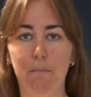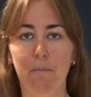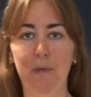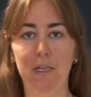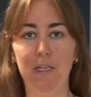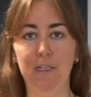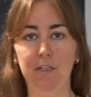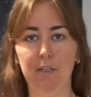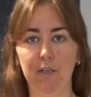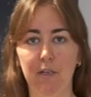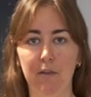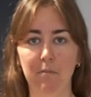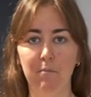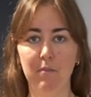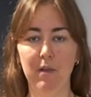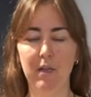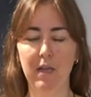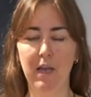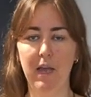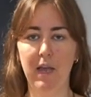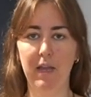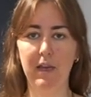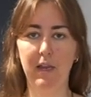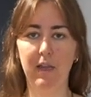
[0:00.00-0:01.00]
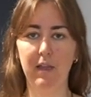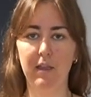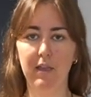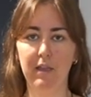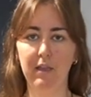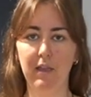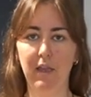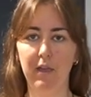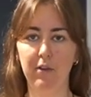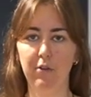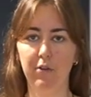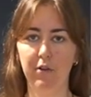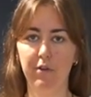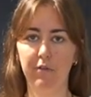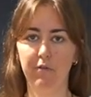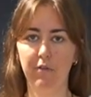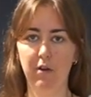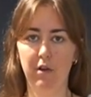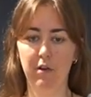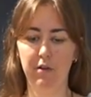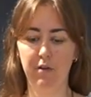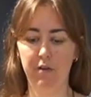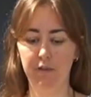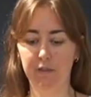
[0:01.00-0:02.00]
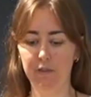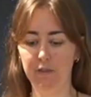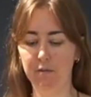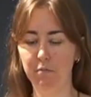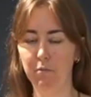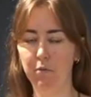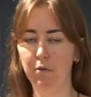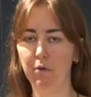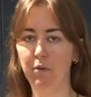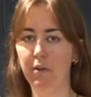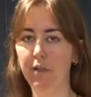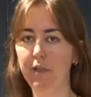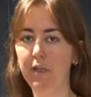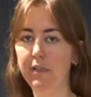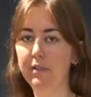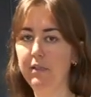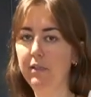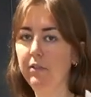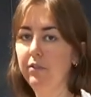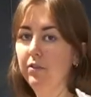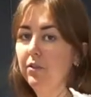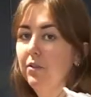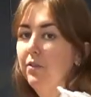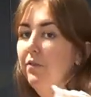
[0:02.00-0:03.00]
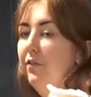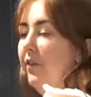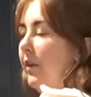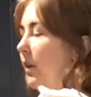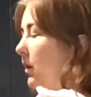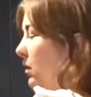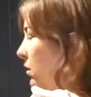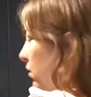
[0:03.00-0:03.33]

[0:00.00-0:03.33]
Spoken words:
medium, and I think I could have gone smaller because it does feel